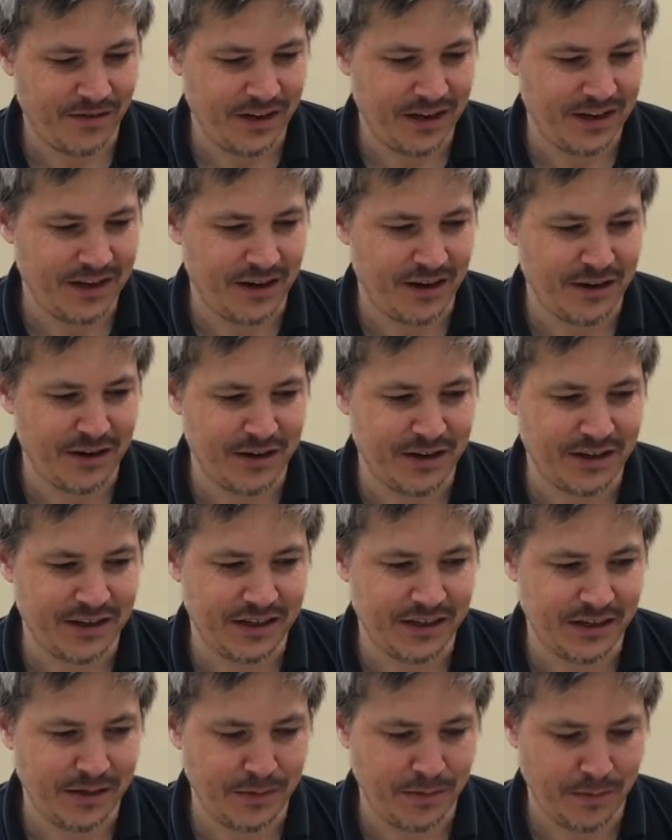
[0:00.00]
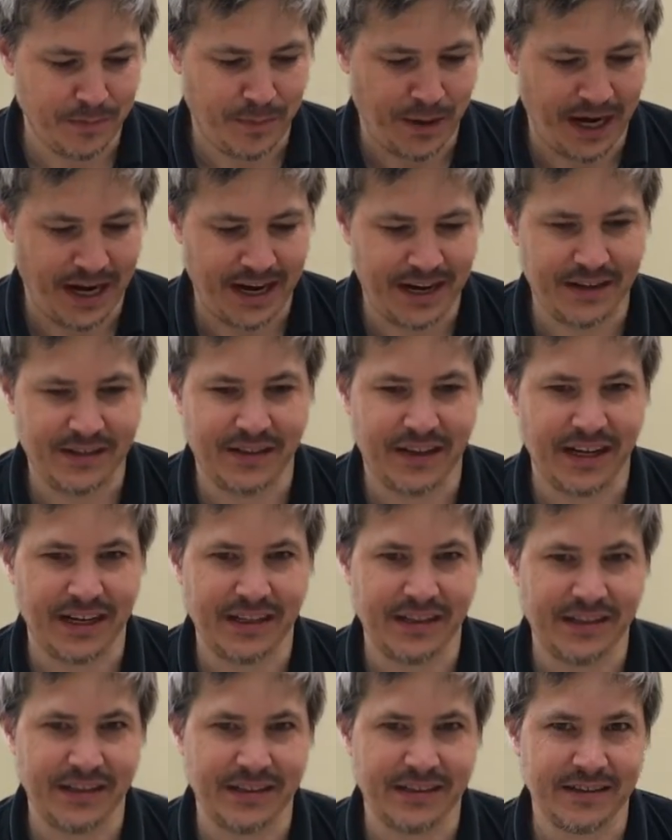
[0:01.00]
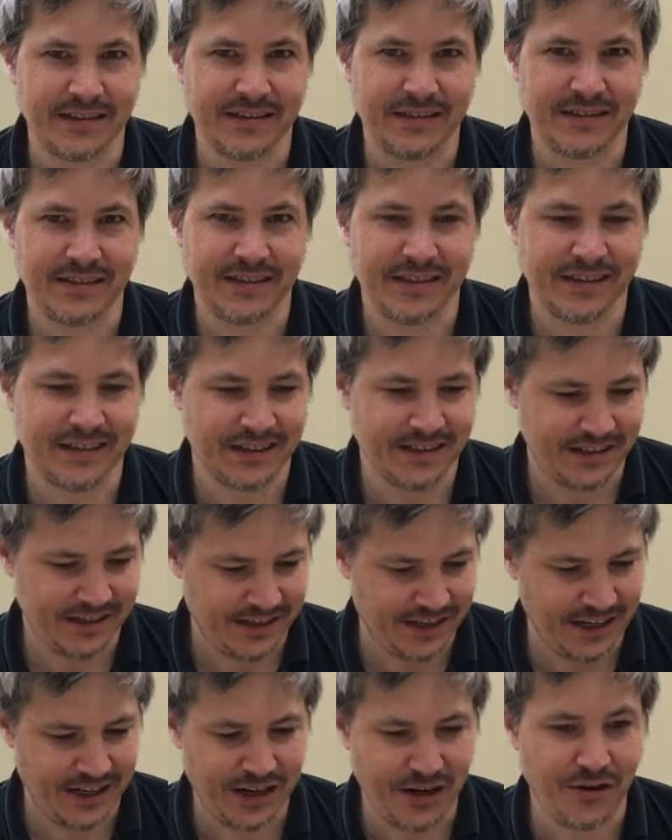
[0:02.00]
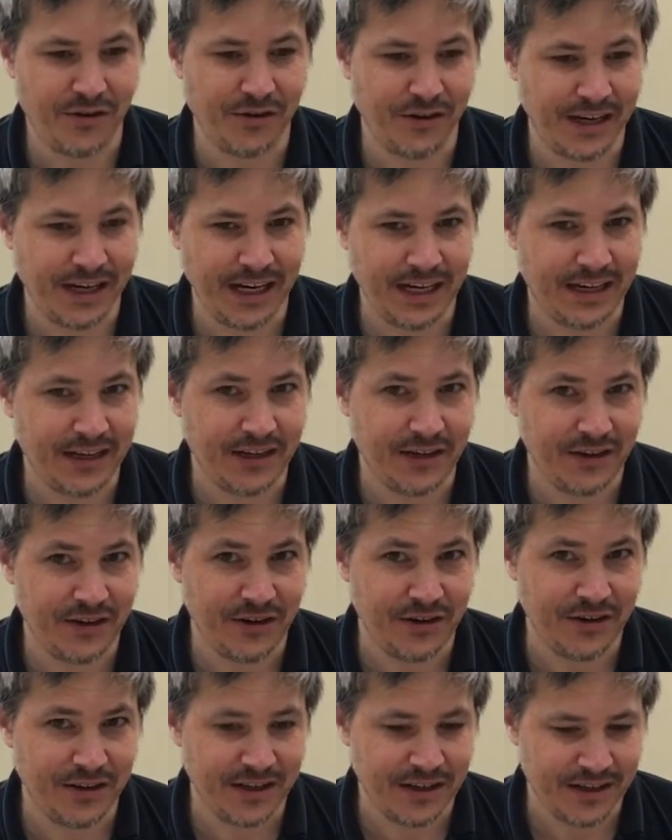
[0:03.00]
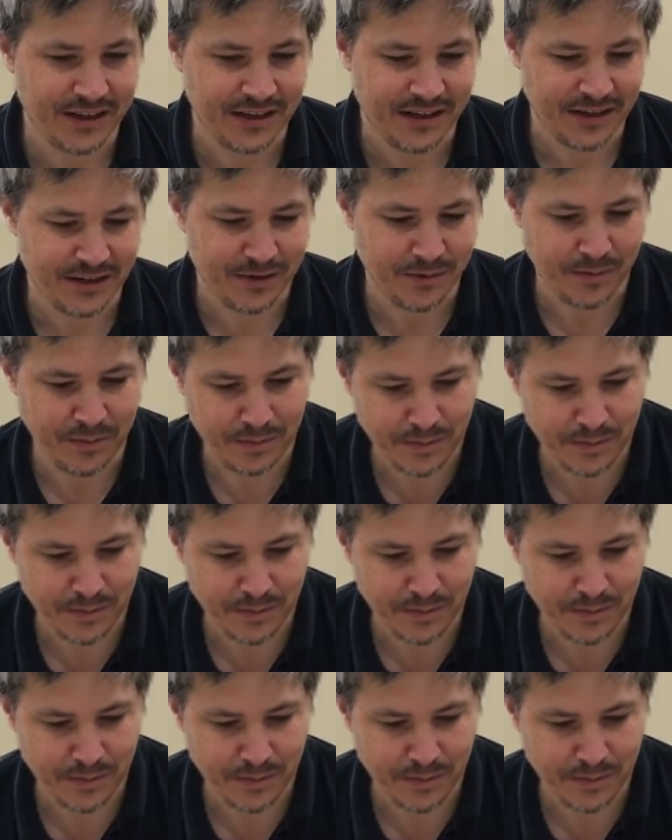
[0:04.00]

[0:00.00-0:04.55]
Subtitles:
it on a pan like this is you don't need to do this,